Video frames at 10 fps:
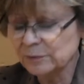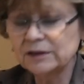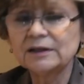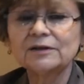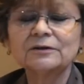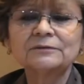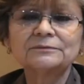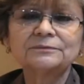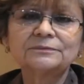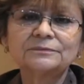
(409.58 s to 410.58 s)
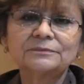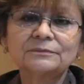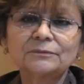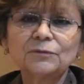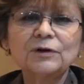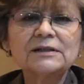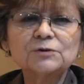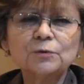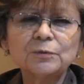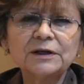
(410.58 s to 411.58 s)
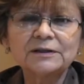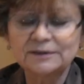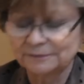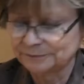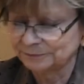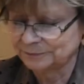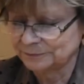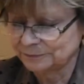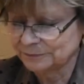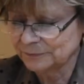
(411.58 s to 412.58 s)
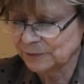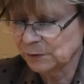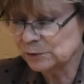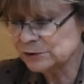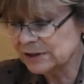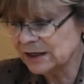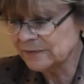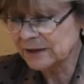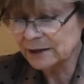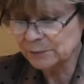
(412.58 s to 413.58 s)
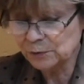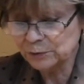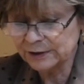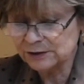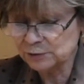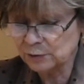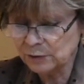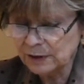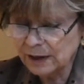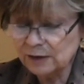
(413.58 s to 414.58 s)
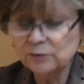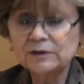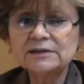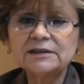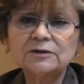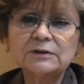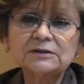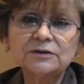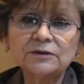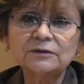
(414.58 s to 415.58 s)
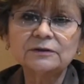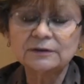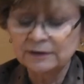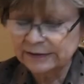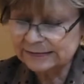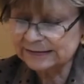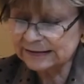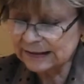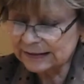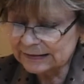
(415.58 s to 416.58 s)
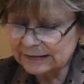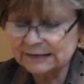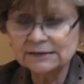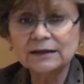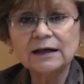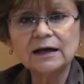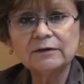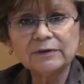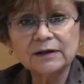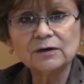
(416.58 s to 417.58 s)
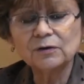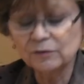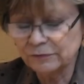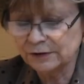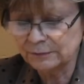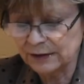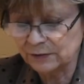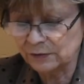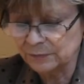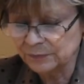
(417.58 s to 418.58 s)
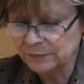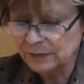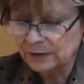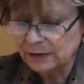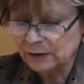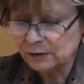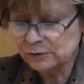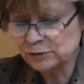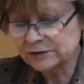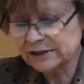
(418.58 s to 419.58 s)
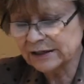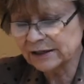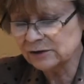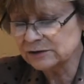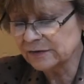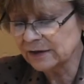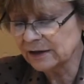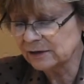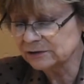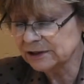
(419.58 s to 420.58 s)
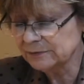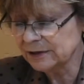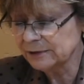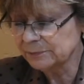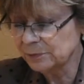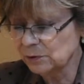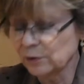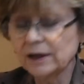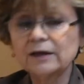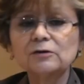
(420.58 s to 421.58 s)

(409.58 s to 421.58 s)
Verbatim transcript: how many mistakes have we made because we're assuming something? we have taken as given a situation without first confirming whether it's true or not these